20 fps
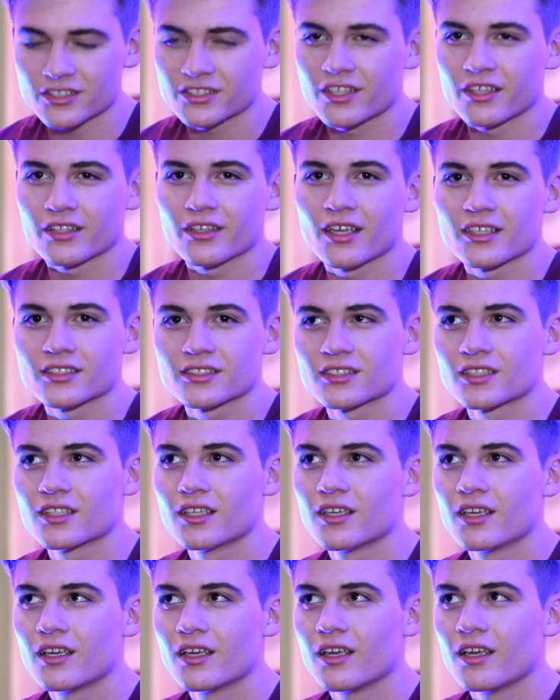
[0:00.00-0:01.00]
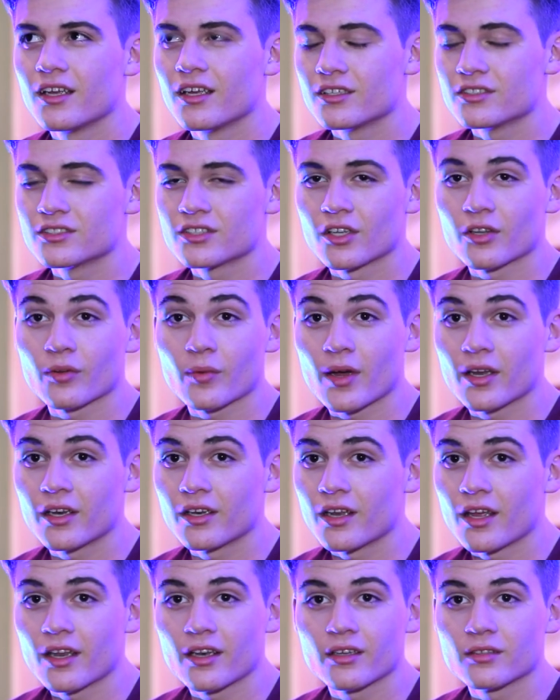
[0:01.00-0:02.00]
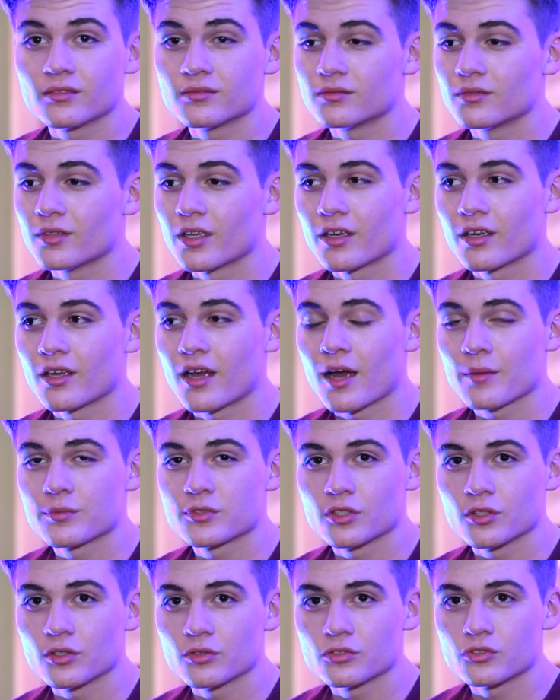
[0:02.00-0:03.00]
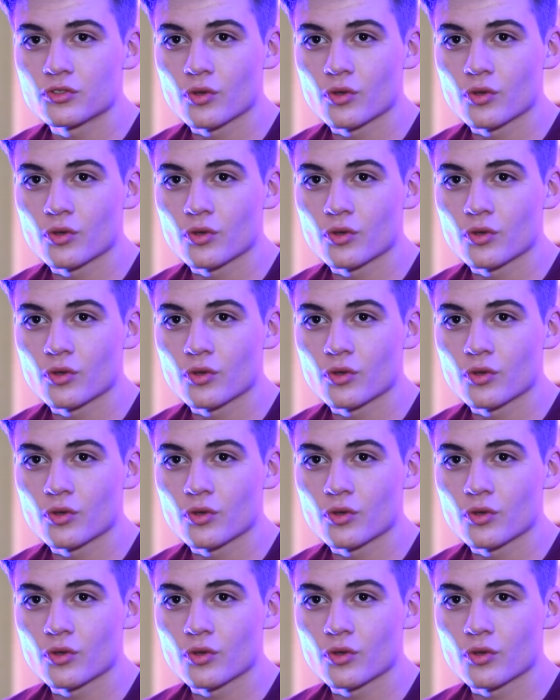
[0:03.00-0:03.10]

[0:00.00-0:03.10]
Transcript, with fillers: just think that's exhilarating and, a, and an absolute